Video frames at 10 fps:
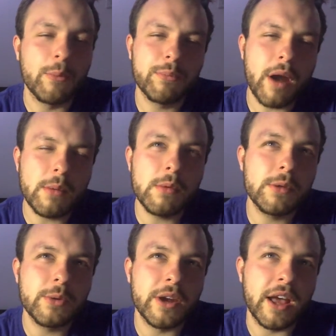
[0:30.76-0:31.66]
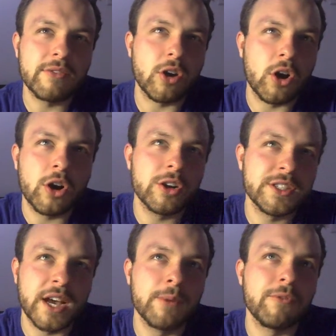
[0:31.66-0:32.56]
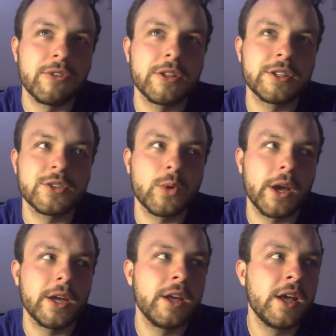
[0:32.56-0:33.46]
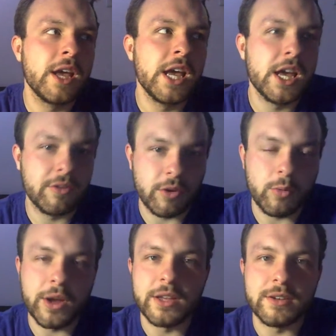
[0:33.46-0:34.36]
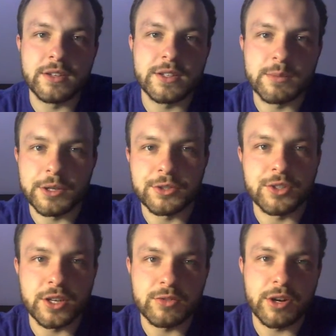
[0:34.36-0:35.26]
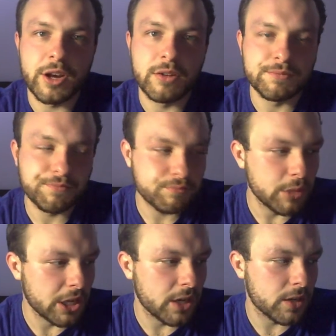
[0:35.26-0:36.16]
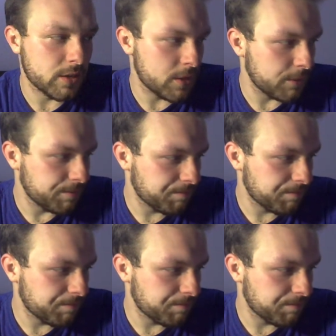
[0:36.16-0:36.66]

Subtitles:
probably would have a hard time feeling this way if I went and did some exercise right now, because